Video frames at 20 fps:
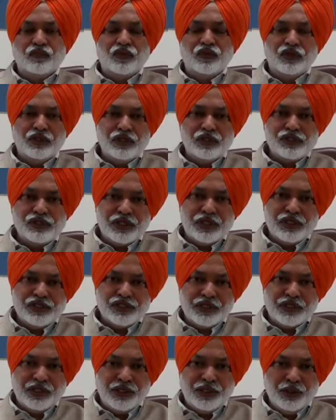This
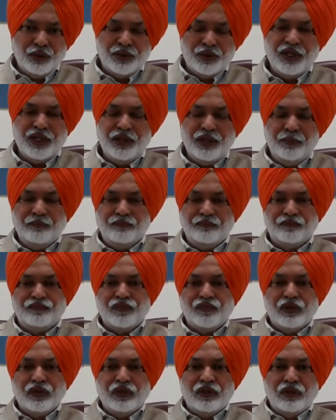is a duty
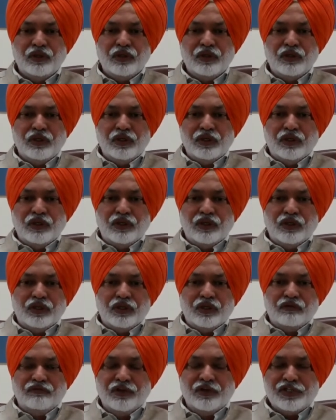
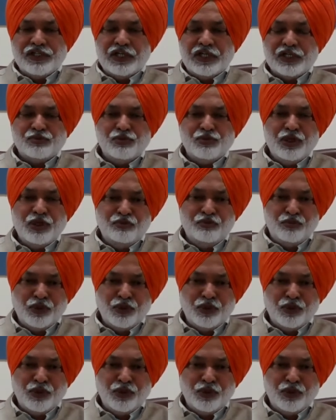which has been